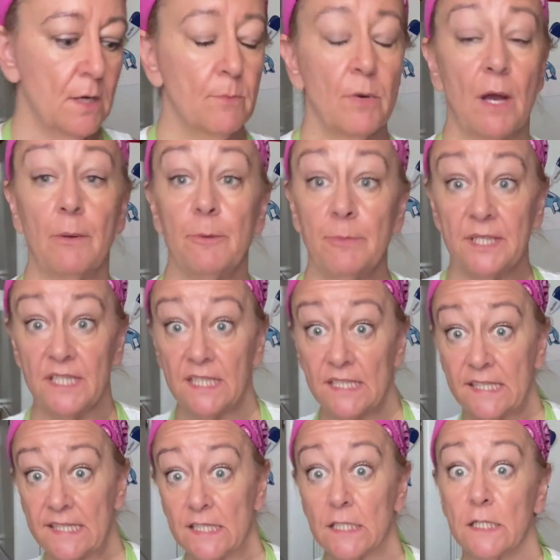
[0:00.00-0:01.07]
Probably been
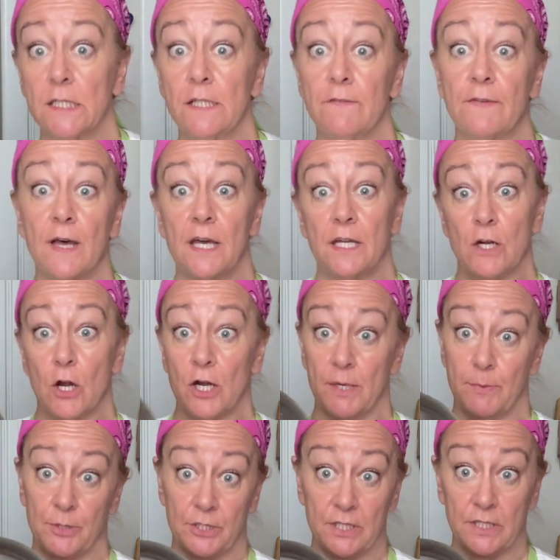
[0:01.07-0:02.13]
easier if I had
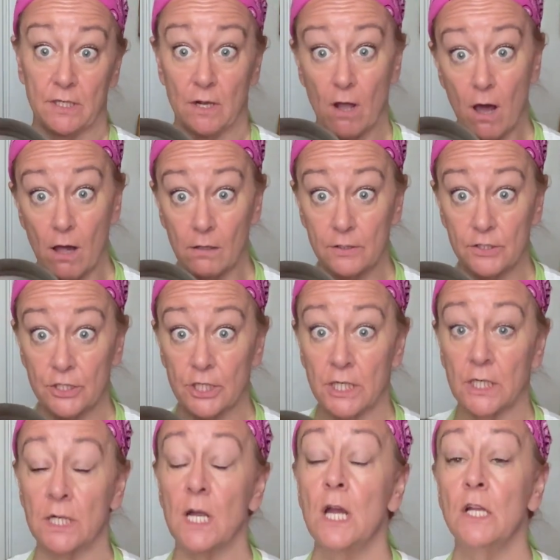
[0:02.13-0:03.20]
already put in a
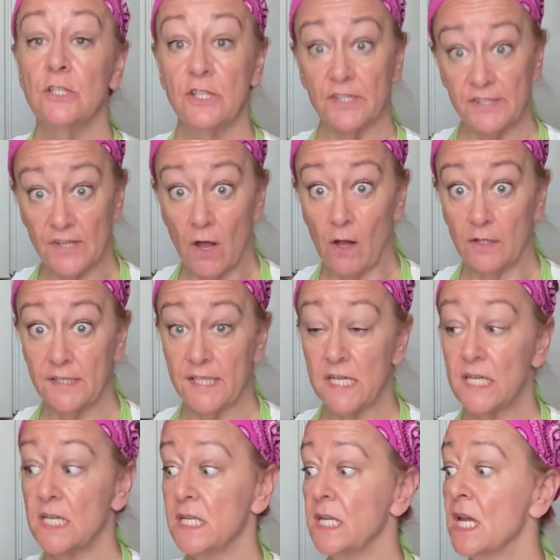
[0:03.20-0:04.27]
colander to salt
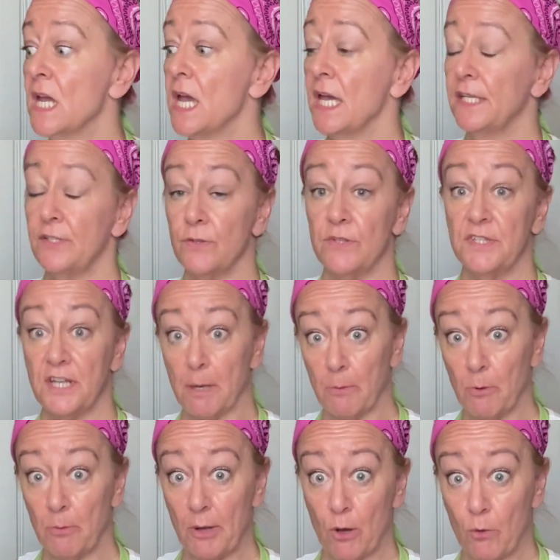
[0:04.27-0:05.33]
it and do the
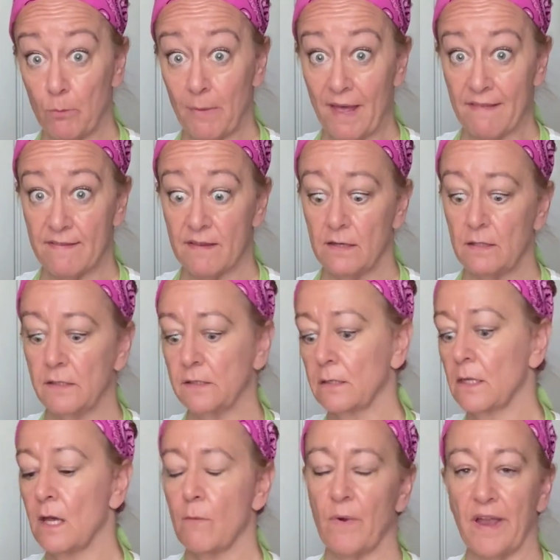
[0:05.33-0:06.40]
double bowl method, so
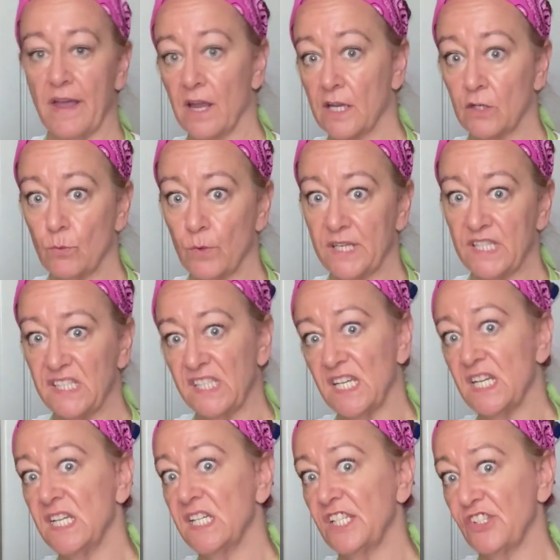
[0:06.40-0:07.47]
that way I could rinse
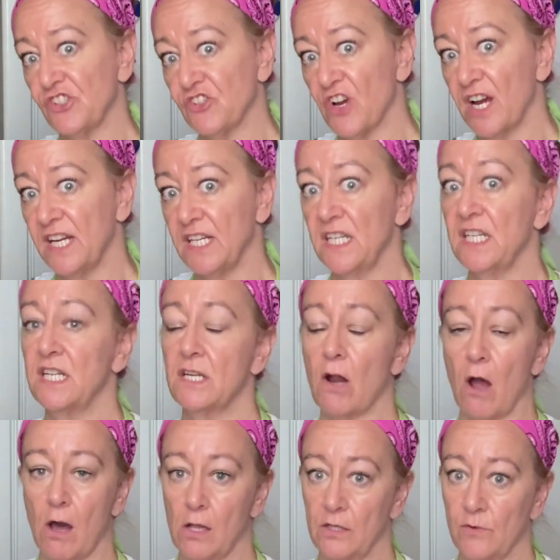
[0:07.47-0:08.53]
it, strain it
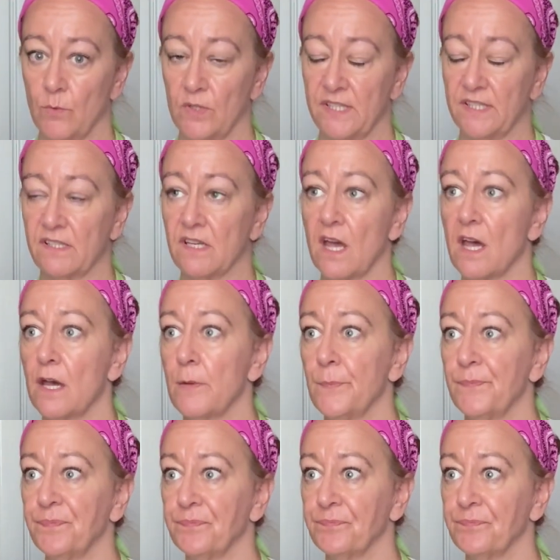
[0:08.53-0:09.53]
all in one step.